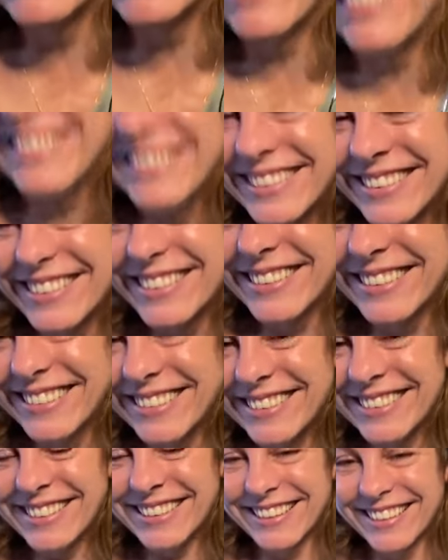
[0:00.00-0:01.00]

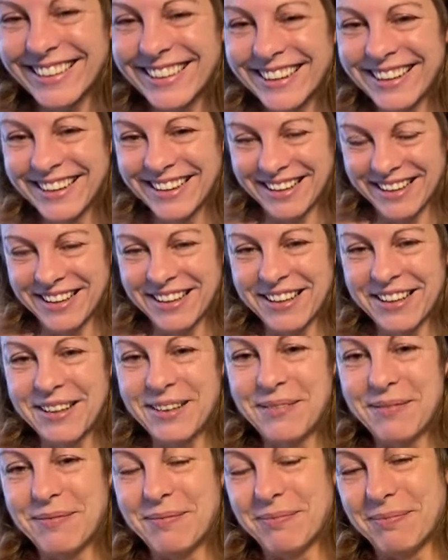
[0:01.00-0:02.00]

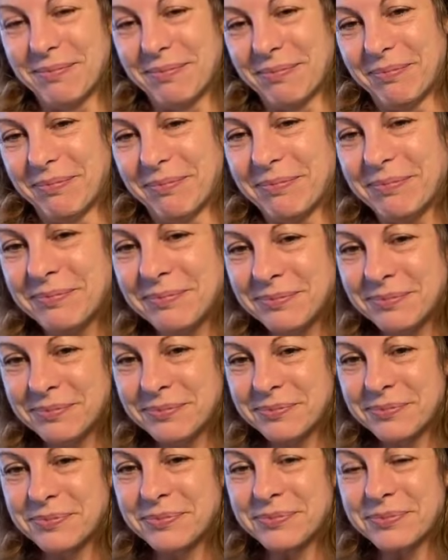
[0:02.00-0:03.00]

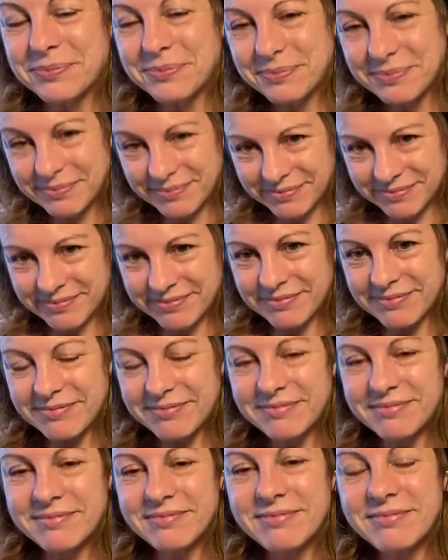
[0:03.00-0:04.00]

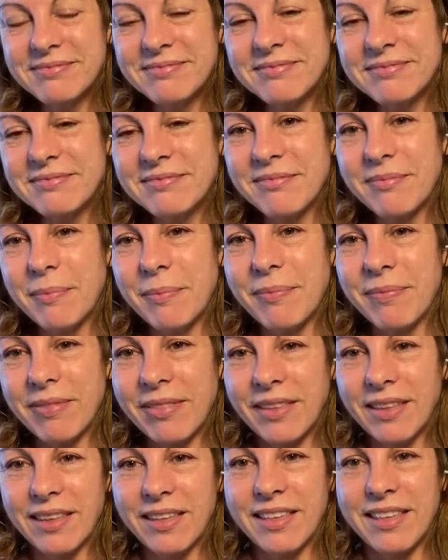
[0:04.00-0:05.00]

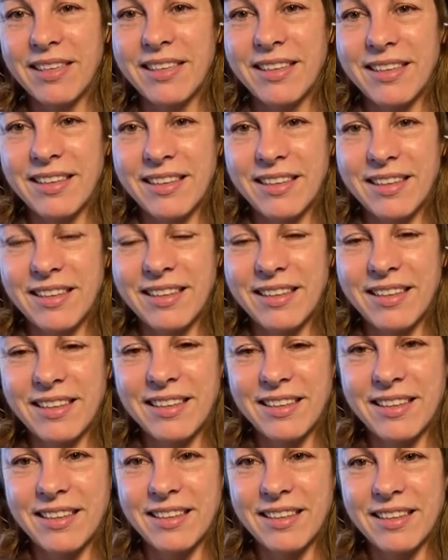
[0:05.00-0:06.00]

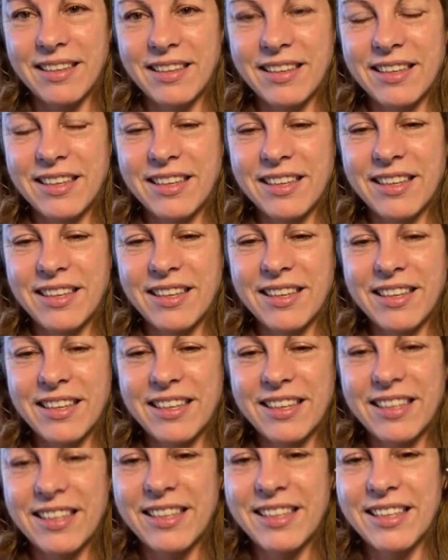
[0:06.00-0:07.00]

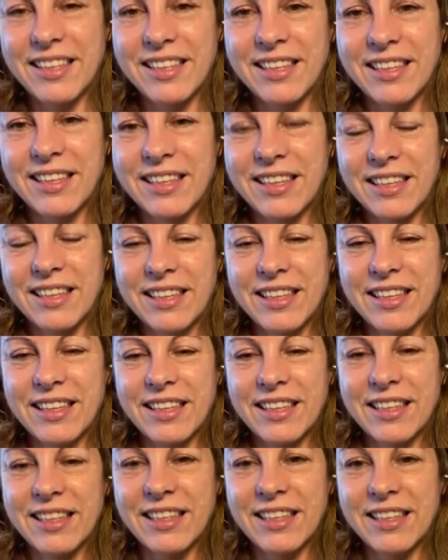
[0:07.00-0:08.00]
This person isn't speaking.